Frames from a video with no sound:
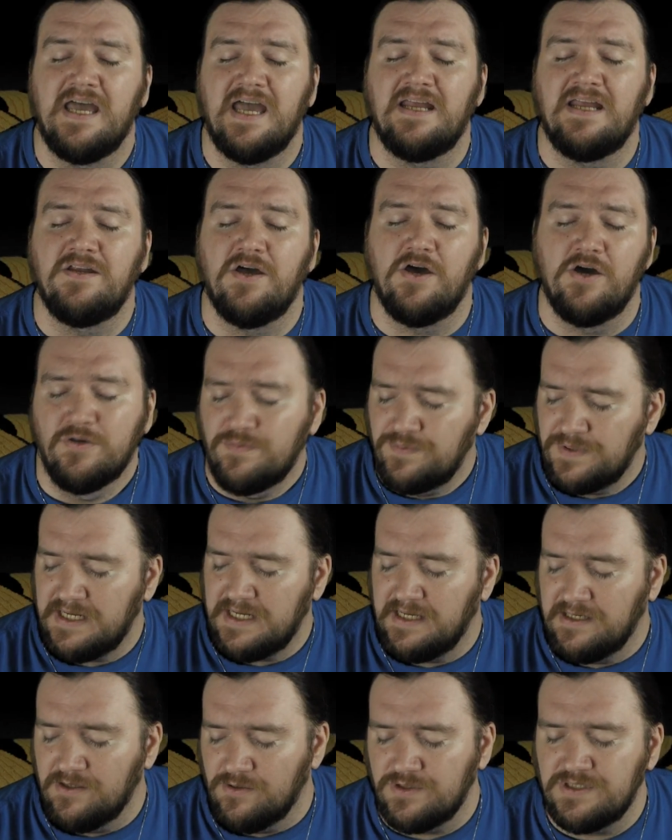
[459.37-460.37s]
and
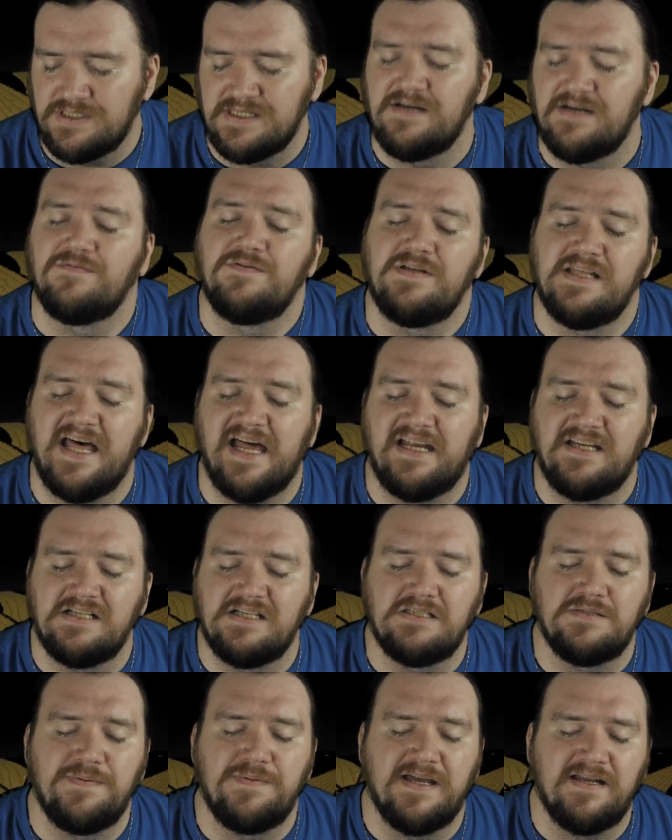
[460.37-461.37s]
opening yourself to that
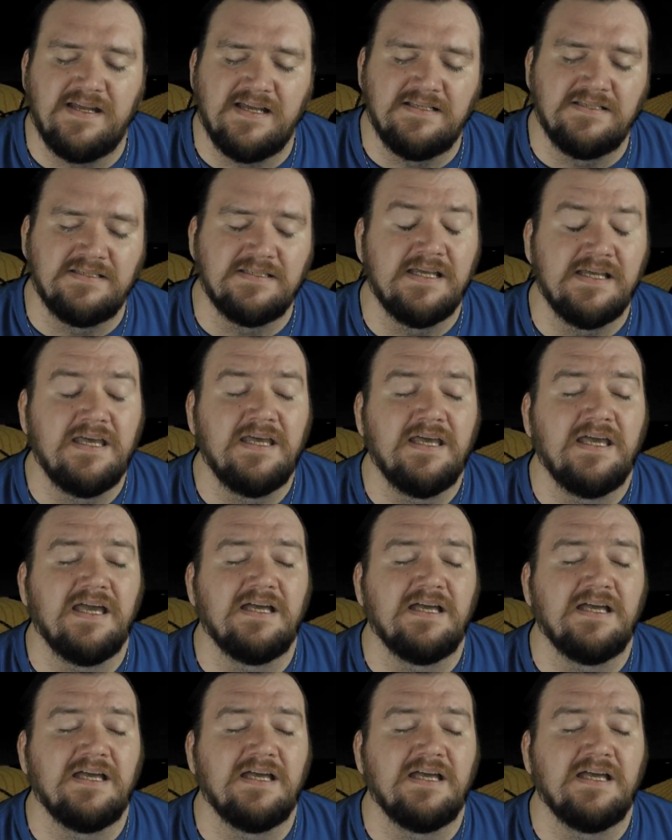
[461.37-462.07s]
experience